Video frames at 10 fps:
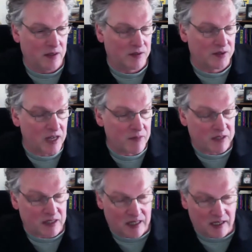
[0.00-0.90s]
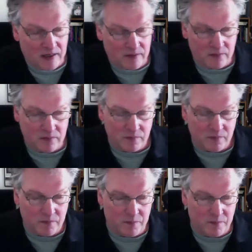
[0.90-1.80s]
statement that I
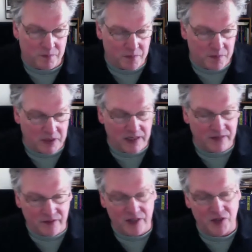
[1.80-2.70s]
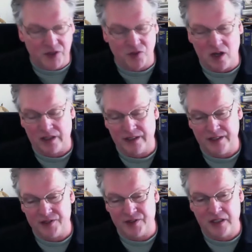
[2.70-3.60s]
believe very strongly
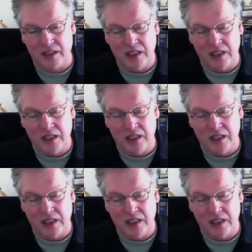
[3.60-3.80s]
is that